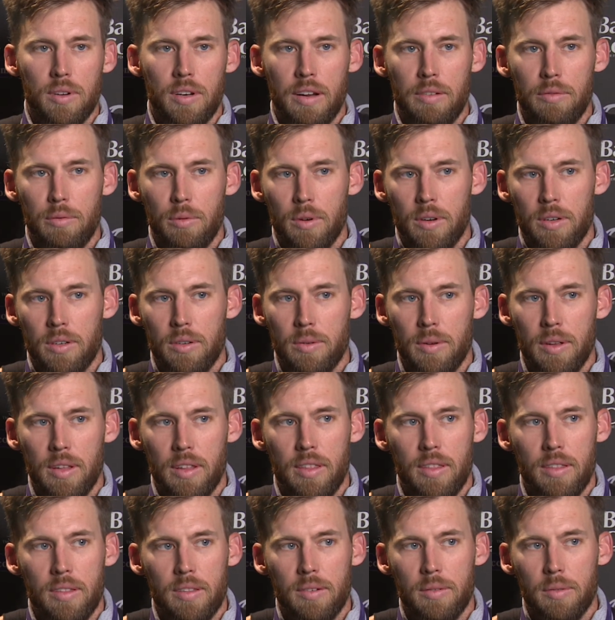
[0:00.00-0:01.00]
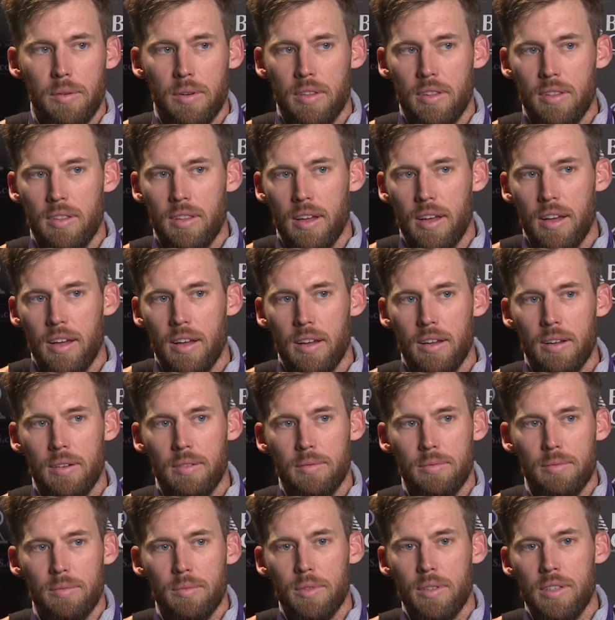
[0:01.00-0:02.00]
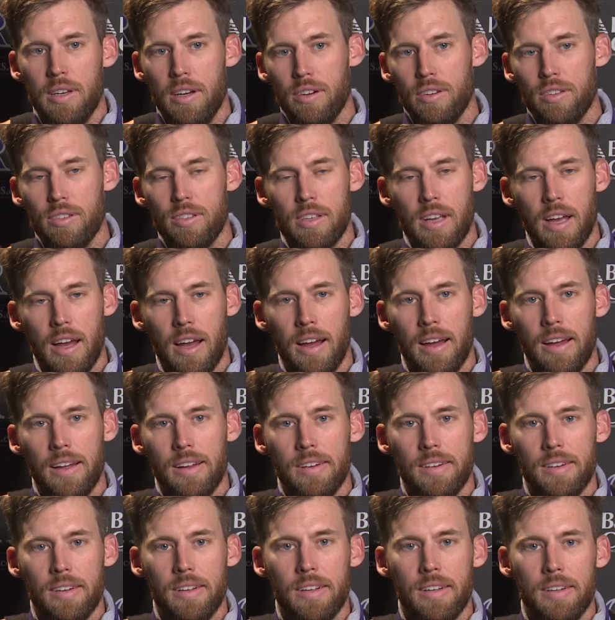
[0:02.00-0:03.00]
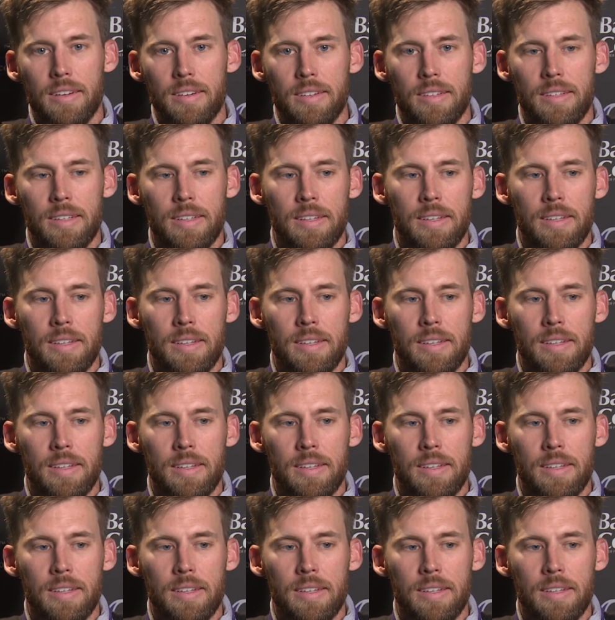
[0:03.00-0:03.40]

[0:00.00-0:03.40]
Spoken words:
And I've worked with Daryl Scott and